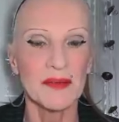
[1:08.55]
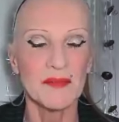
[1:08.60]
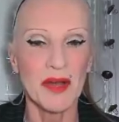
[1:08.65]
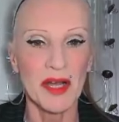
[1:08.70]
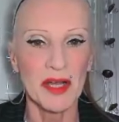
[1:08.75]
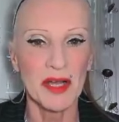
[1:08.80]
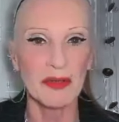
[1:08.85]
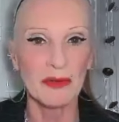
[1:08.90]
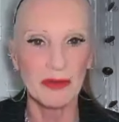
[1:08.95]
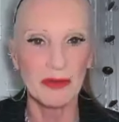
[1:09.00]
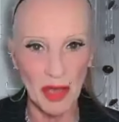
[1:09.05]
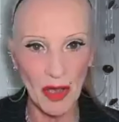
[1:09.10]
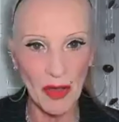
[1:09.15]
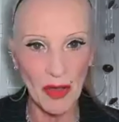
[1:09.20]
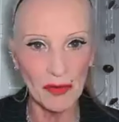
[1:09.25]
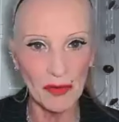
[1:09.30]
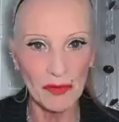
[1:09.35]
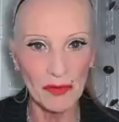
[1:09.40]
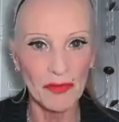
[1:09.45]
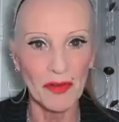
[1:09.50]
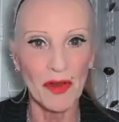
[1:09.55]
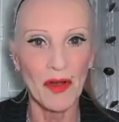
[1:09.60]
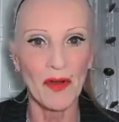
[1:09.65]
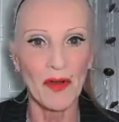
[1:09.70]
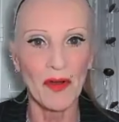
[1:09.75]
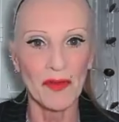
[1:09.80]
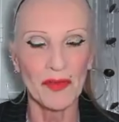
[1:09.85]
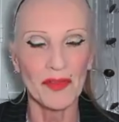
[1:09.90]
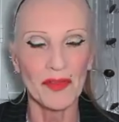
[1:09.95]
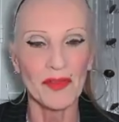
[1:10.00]
Michael Gove
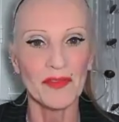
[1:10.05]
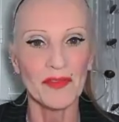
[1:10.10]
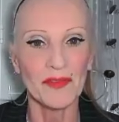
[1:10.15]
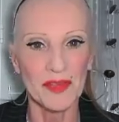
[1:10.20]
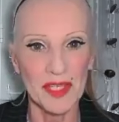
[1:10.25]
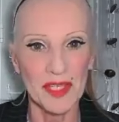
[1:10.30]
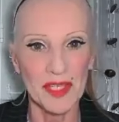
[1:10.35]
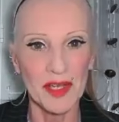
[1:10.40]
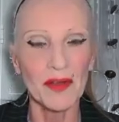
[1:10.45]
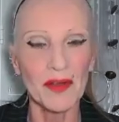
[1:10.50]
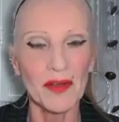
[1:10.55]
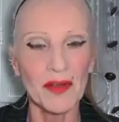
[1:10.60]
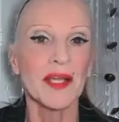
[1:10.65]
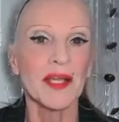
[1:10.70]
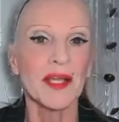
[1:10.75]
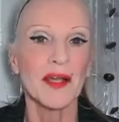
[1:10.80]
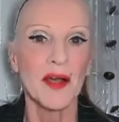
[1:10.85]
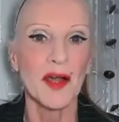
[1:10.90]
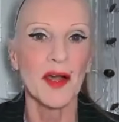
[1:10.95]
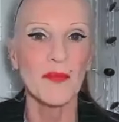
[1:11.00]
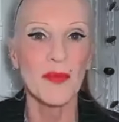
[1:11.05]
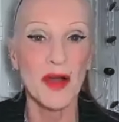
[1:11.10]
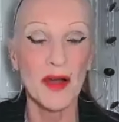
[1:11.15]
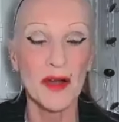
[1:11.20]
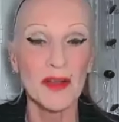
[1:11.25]
on the video link up,